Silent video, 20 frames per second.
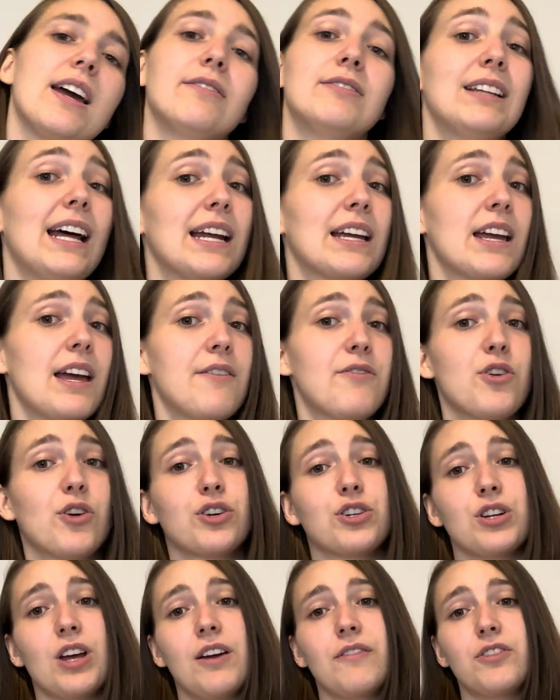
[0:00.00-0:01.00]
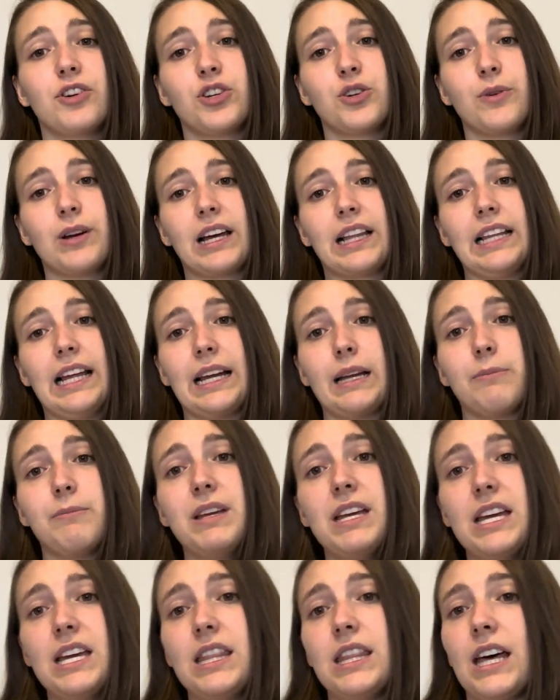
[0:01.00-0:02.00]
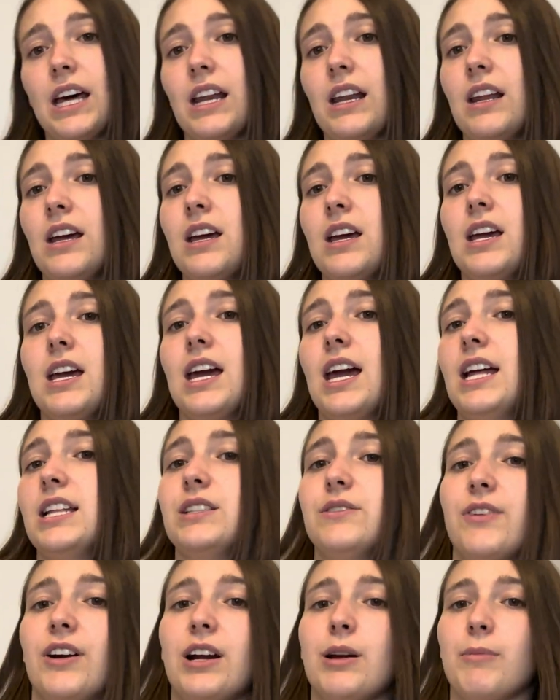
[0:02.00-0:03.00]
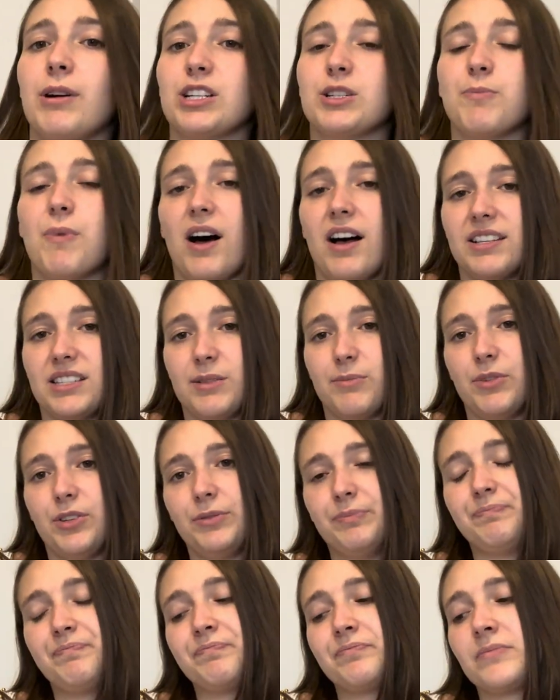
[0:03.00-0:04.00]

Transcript: Like if you're doing it like me, then it's very much possible.